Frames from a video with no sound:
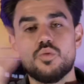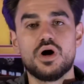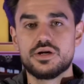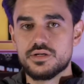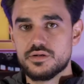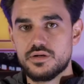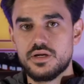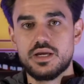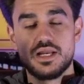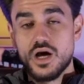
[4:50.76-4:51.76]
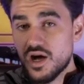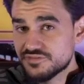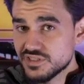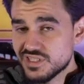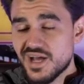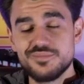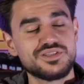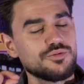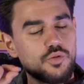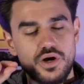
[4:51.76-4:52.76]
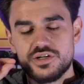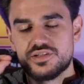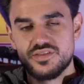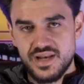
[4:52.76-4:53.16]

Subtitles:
wander. And oftentimes they will wander to the